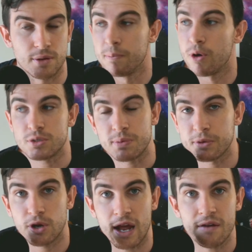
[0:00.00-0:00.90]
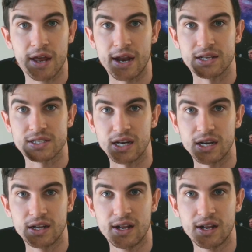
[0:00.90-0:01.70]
And most people don't have that answer.